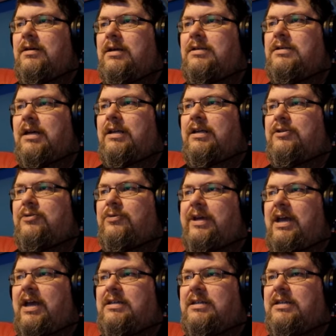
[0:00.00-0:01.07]
Inside the jewelry
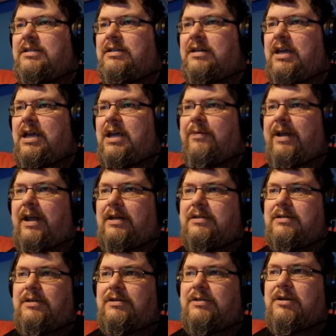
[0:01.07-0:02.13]
case is an earring,
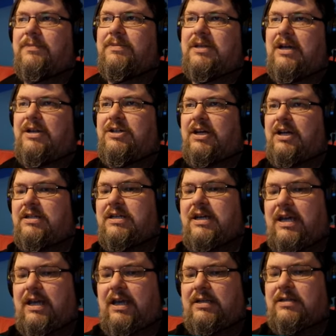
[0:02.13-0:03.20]
so you stop searching and
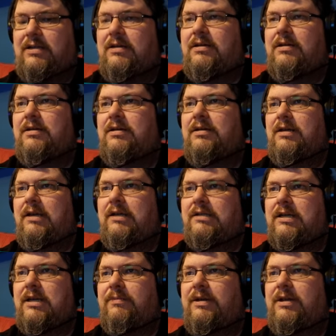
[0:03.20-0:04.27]
take it.
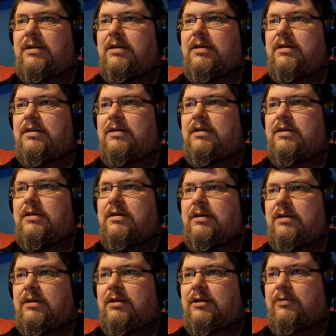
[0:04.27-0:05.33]
Examine
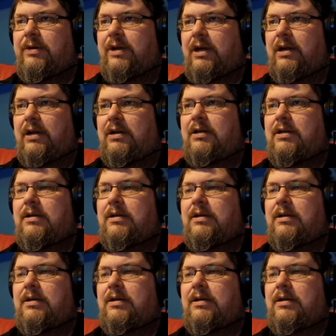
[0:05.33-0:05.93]
earring.